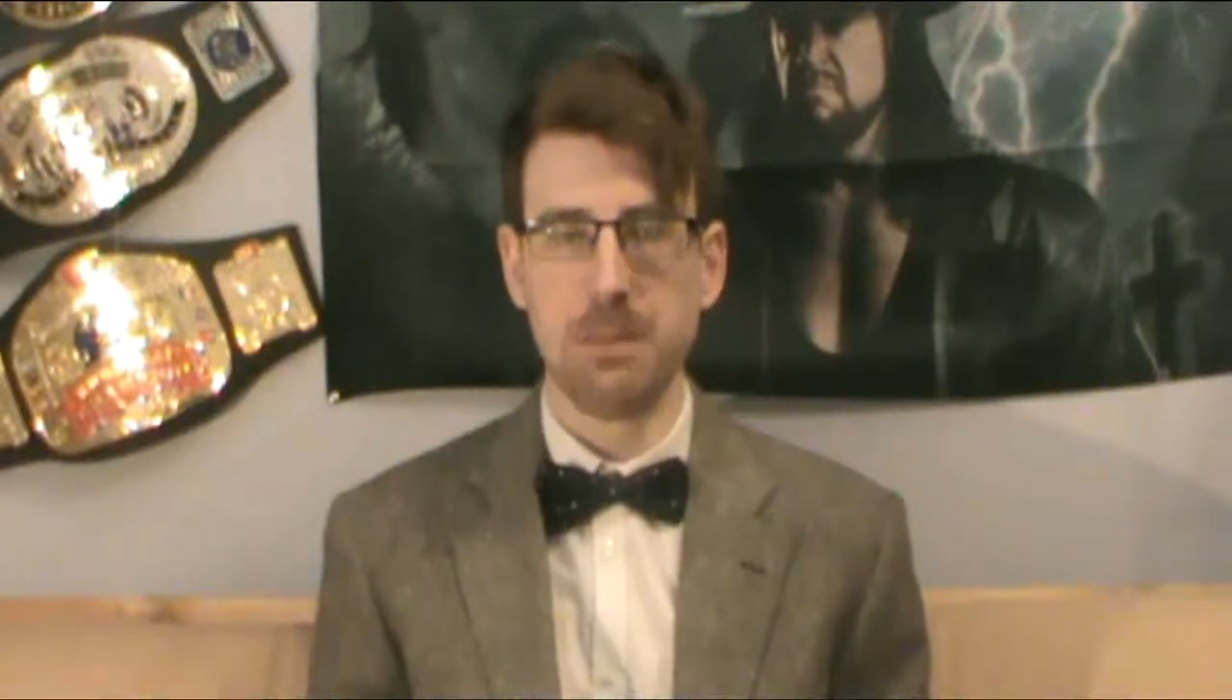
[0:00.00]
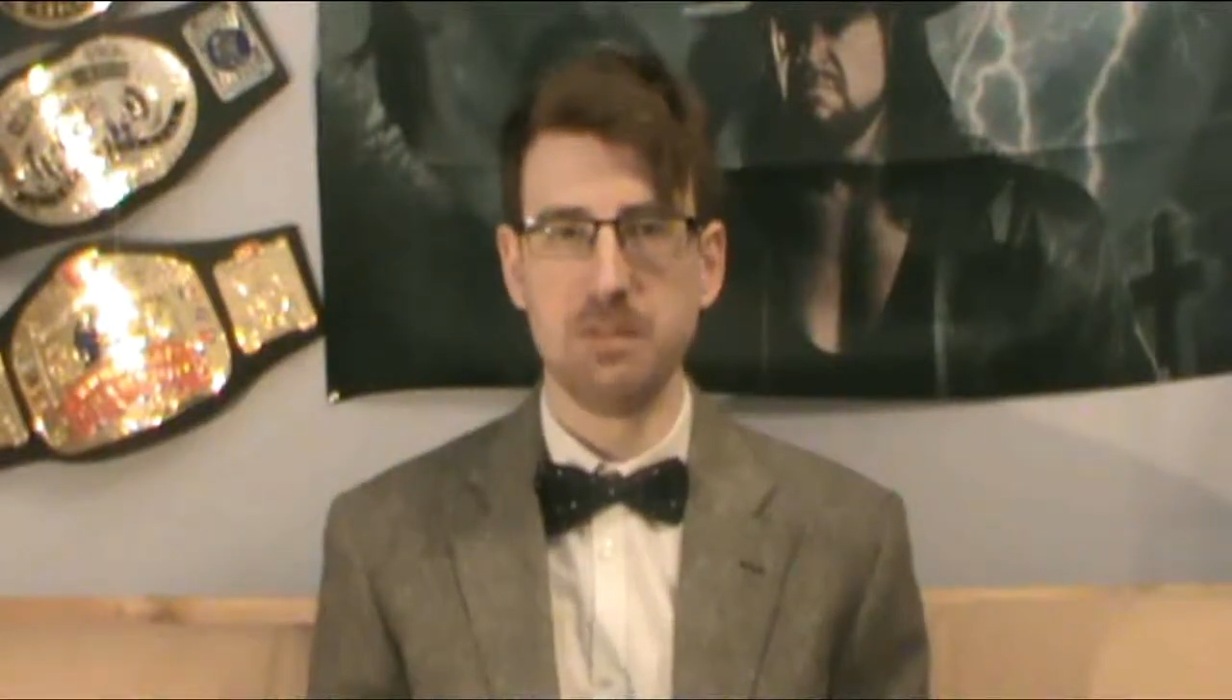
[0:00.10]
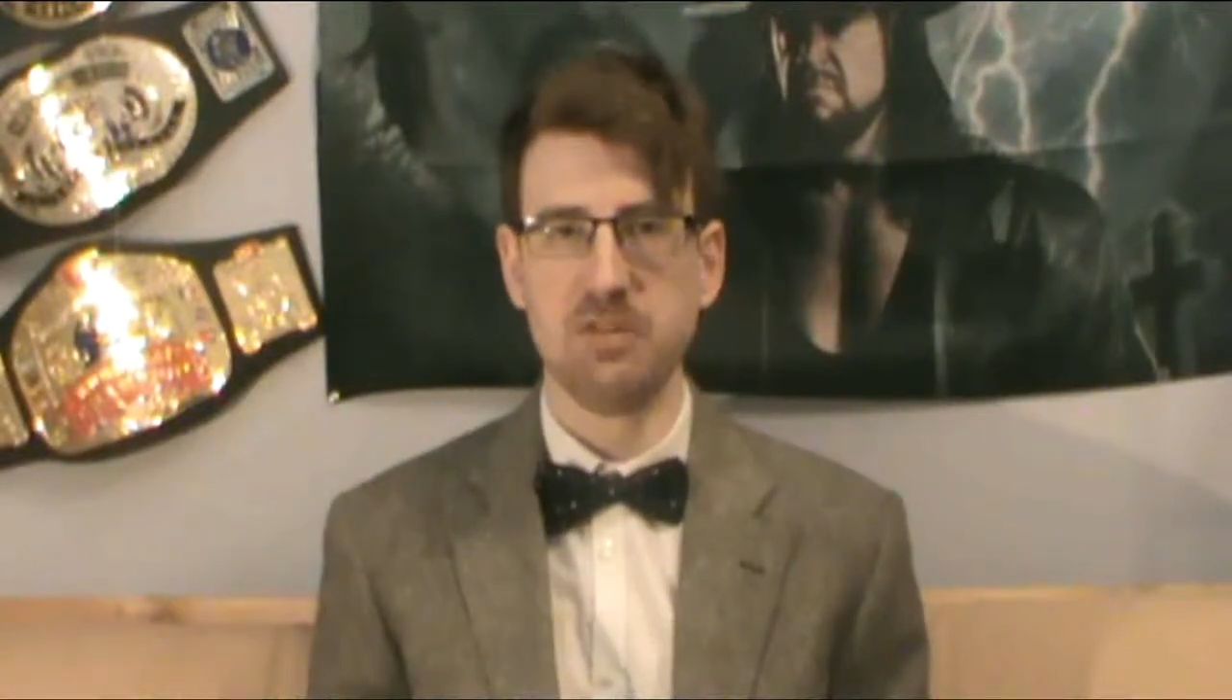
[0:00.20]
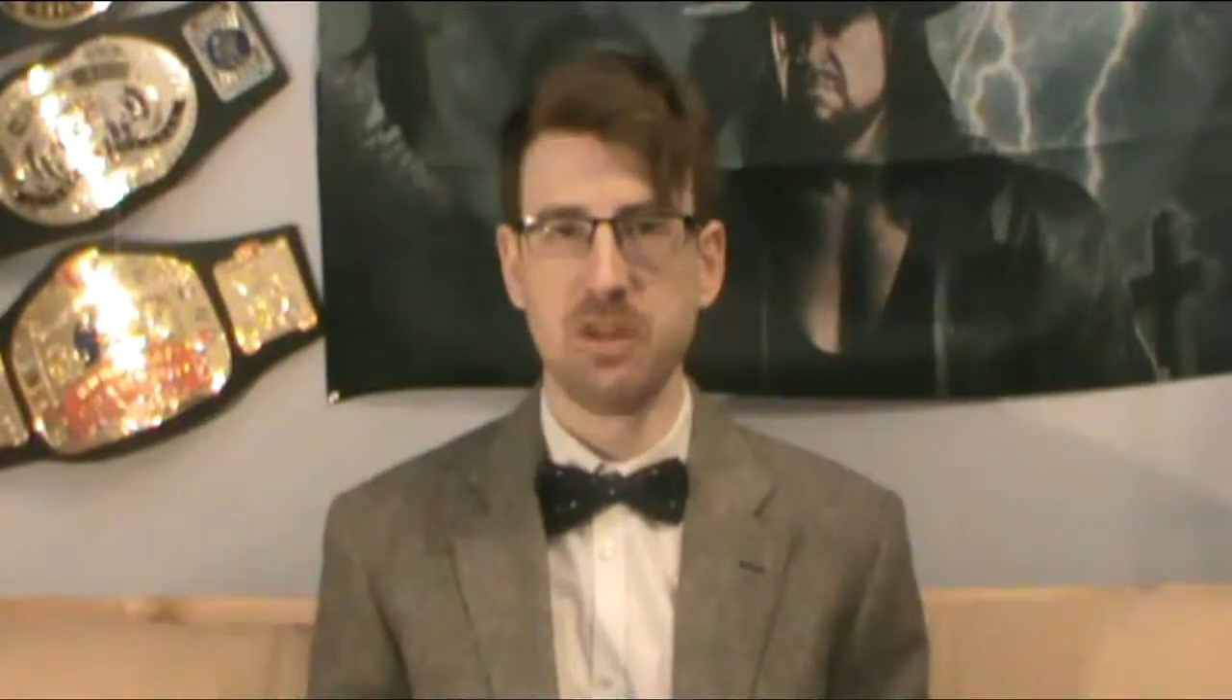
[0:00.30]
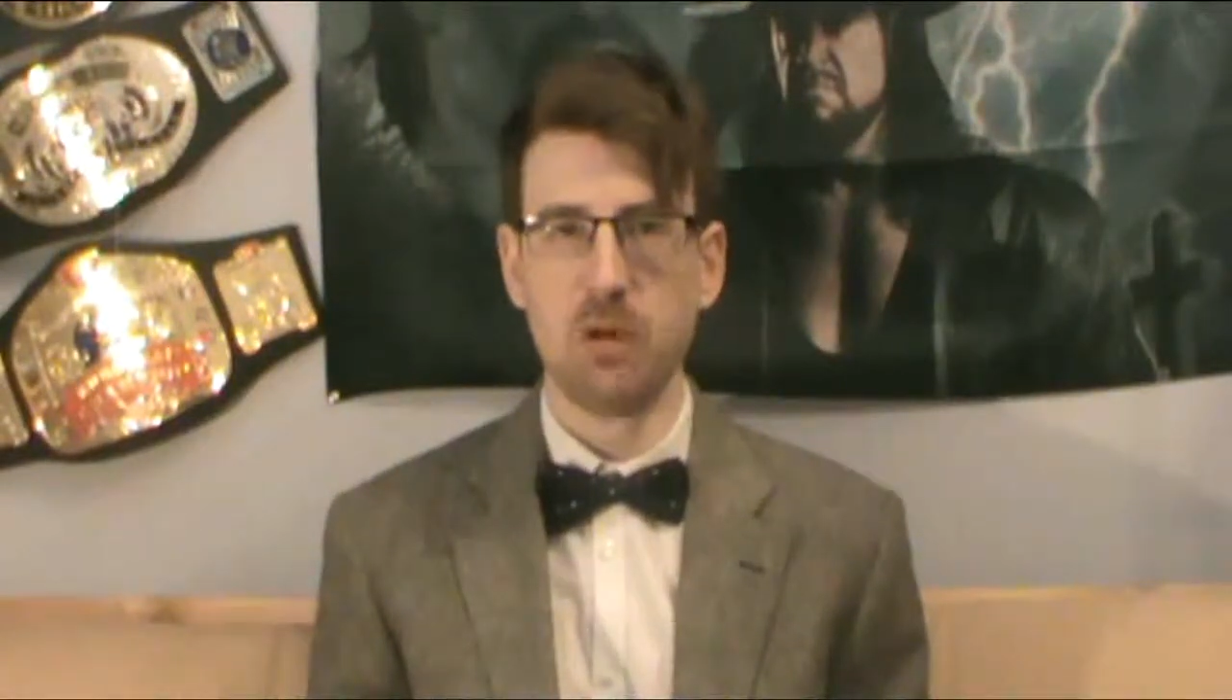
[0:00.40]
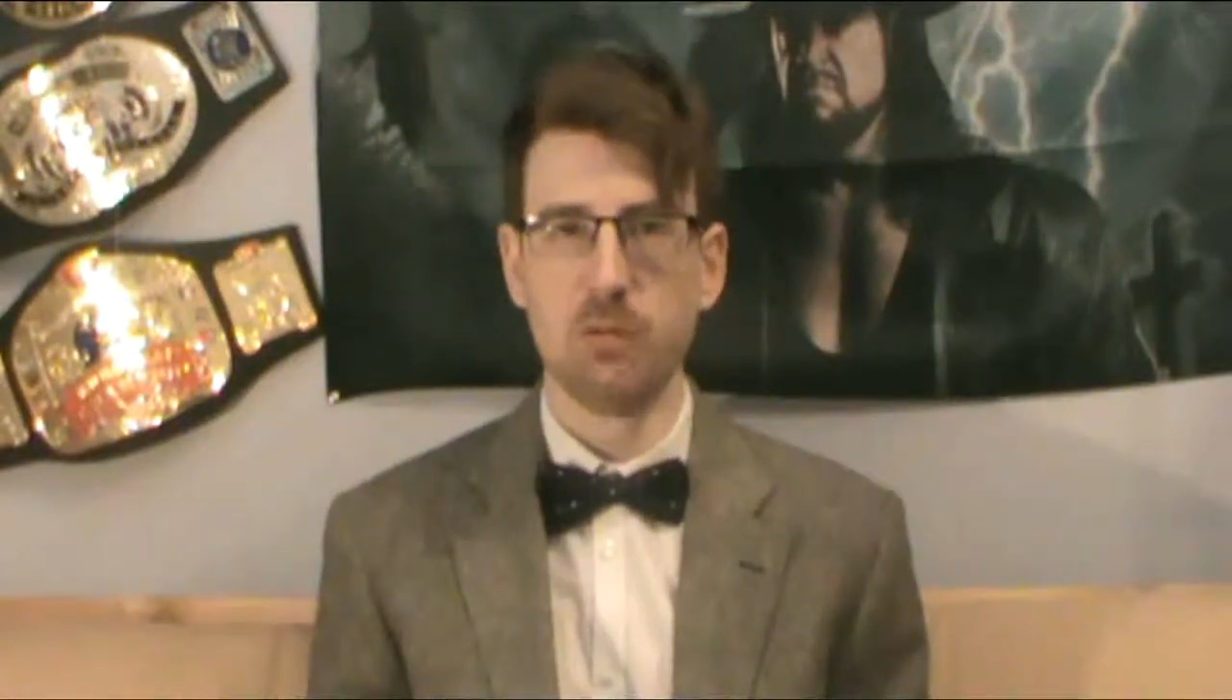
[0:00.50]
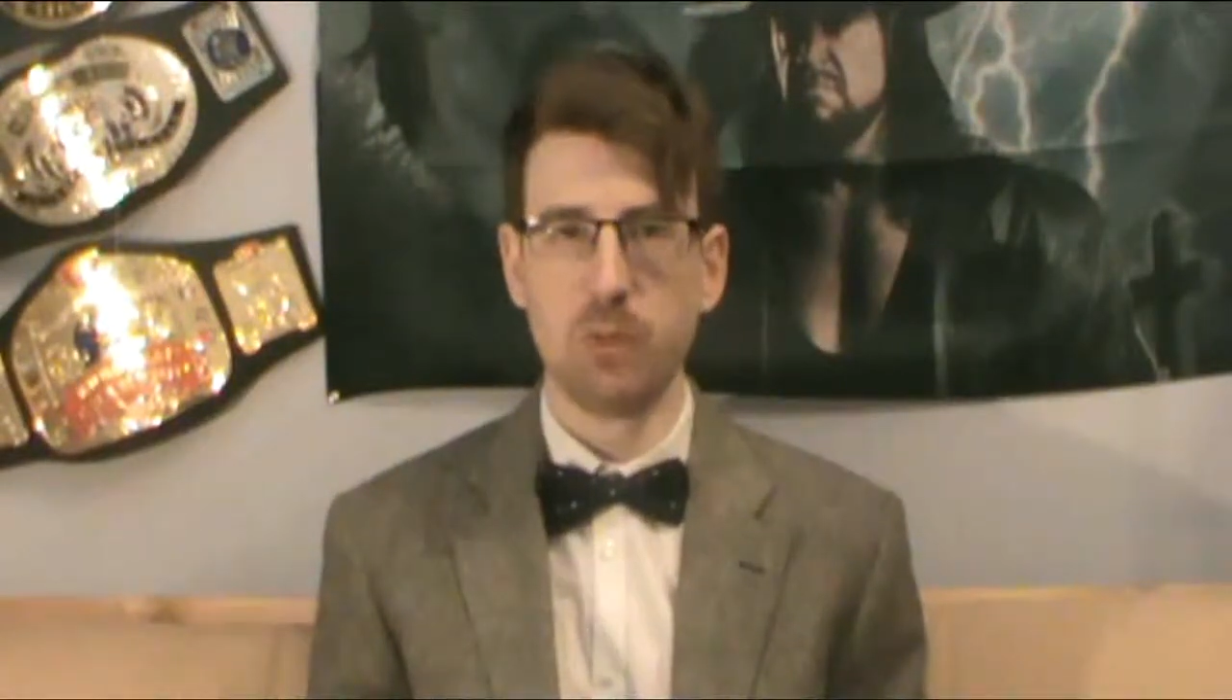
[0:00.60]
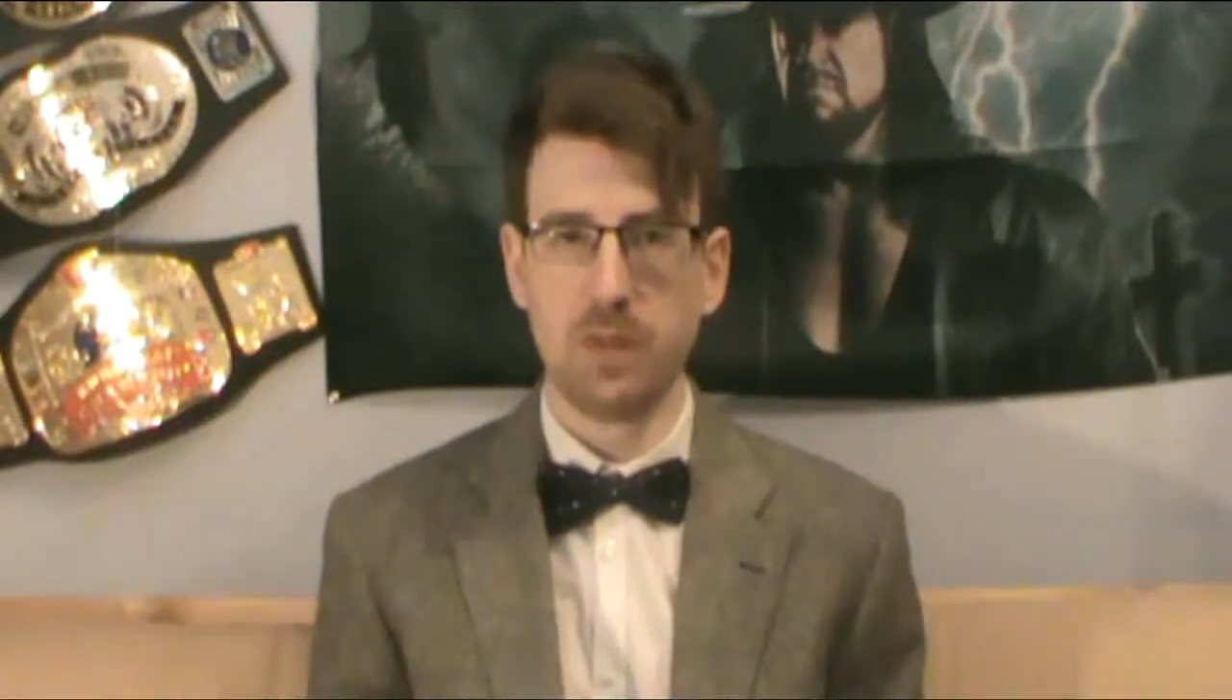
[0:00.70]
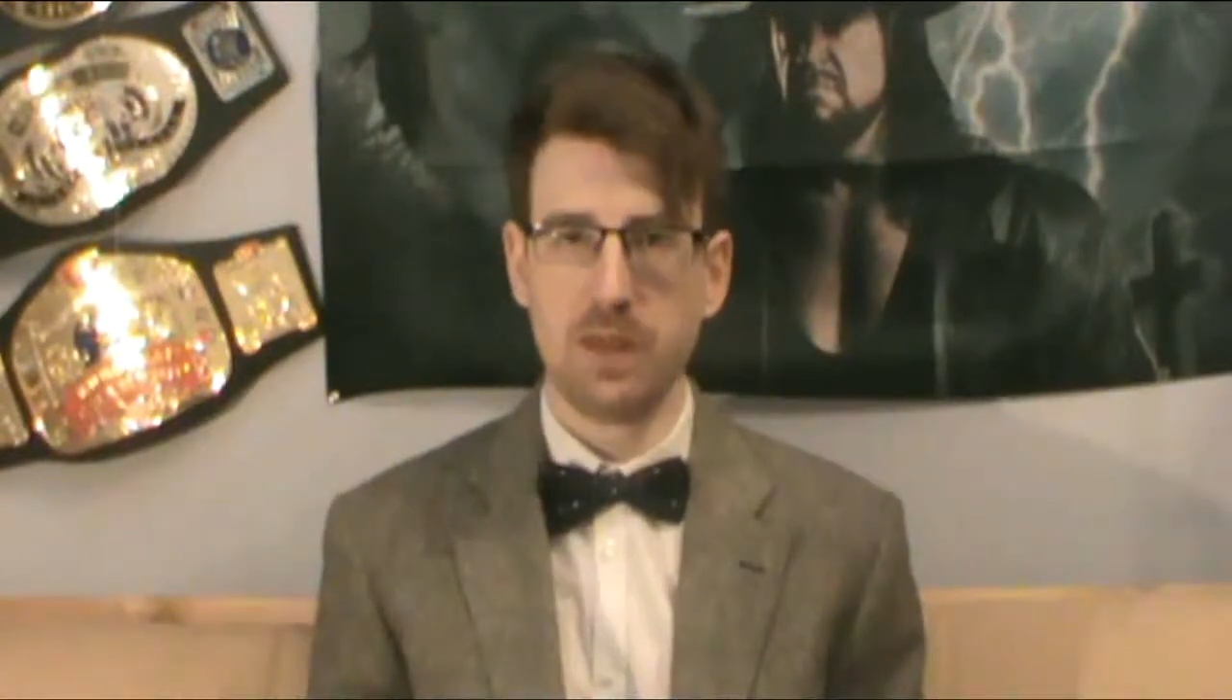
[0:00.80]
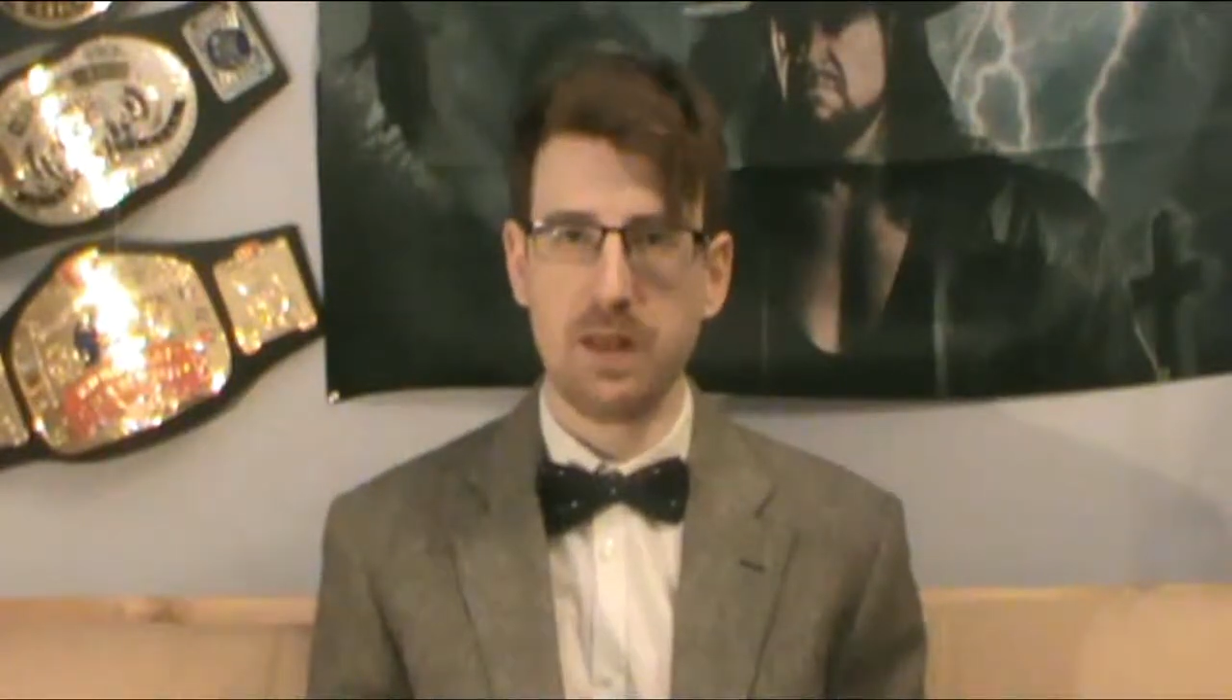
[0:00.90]
himself
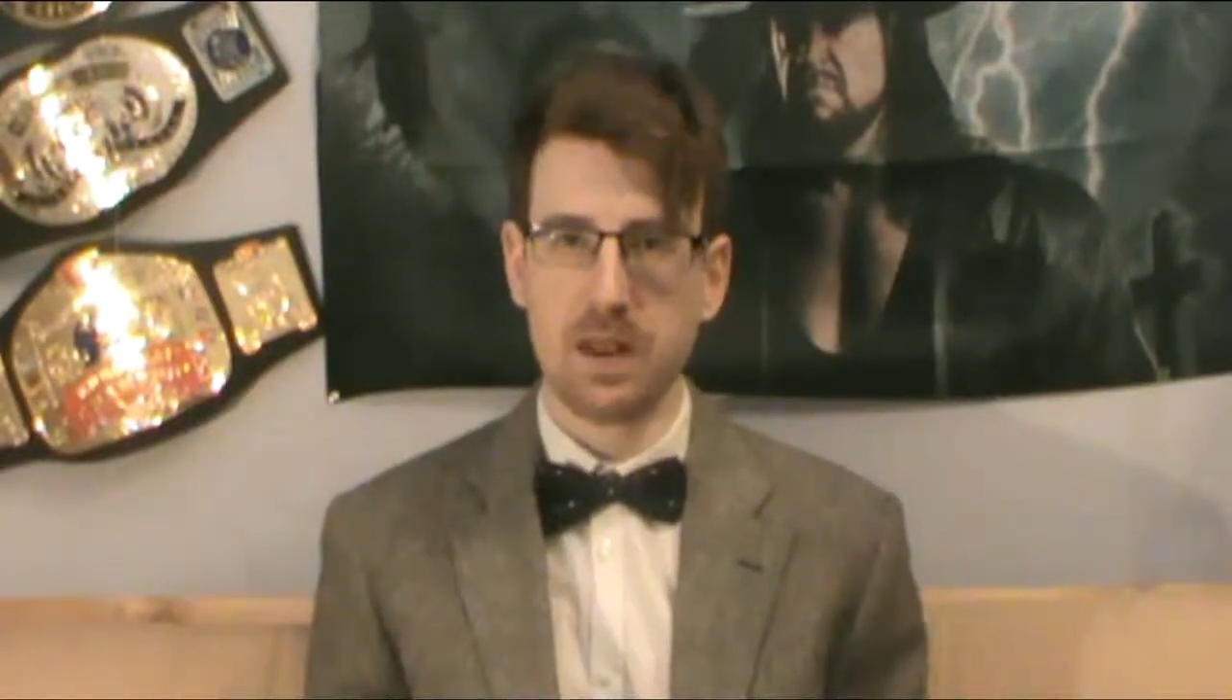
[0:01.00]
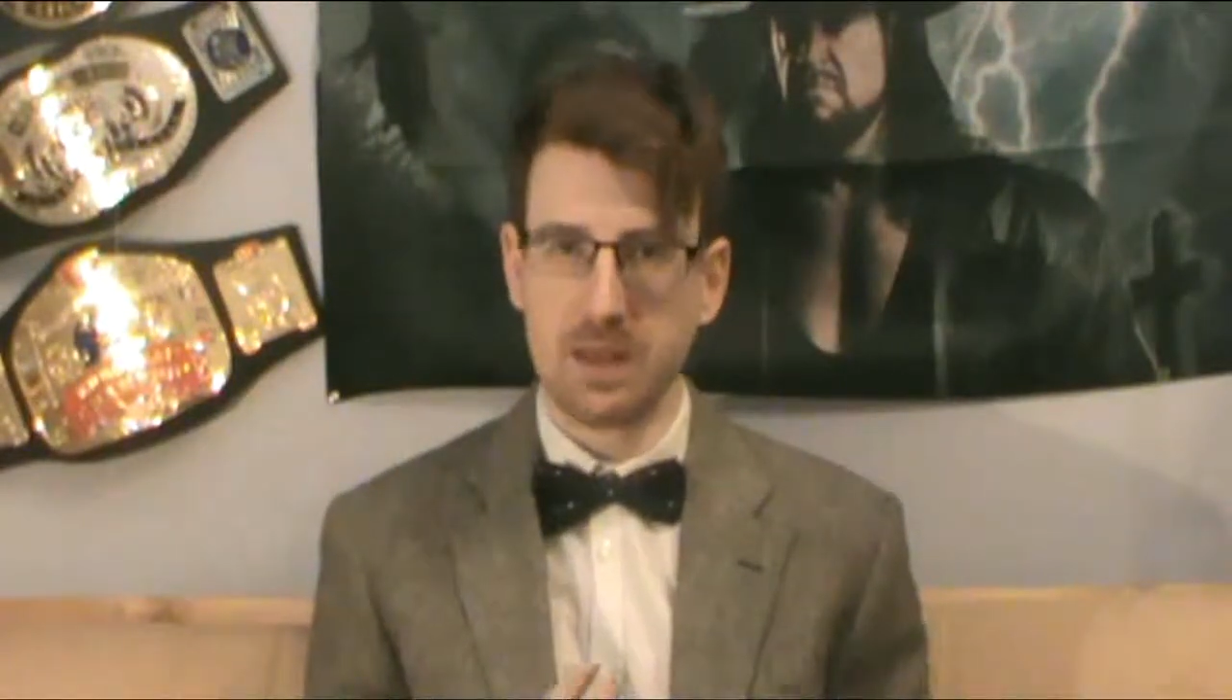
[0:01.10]
within